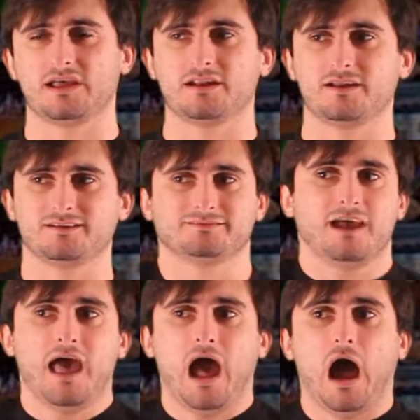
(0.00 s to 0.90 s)
And, and
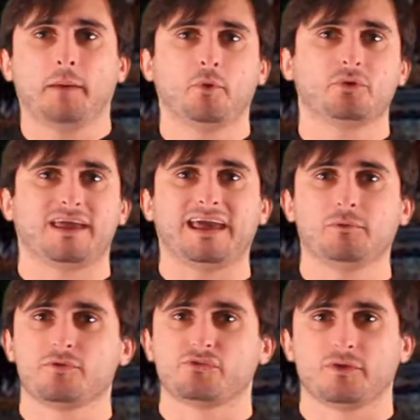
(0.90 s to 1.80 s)
I'm okay
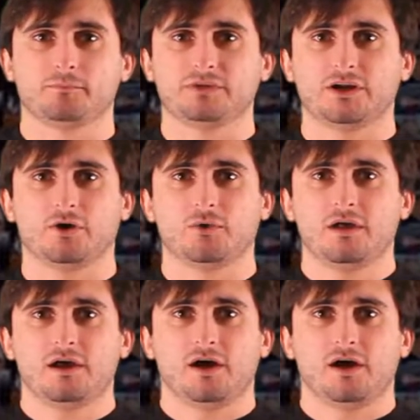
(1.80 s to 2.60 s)
with some, you know,